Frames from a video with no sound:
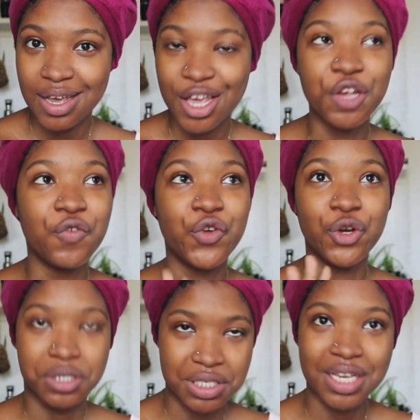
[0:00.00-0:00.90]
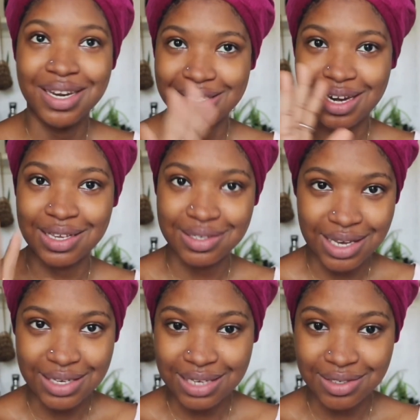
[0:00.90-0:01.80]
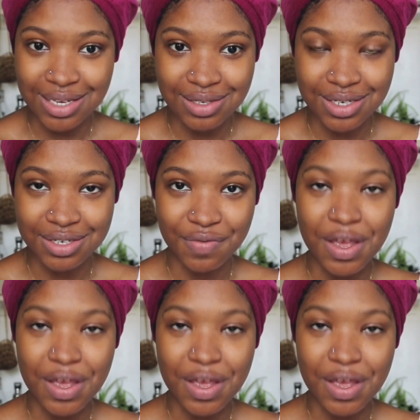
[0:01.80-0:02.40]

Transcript: if your skin isn't as sensitive.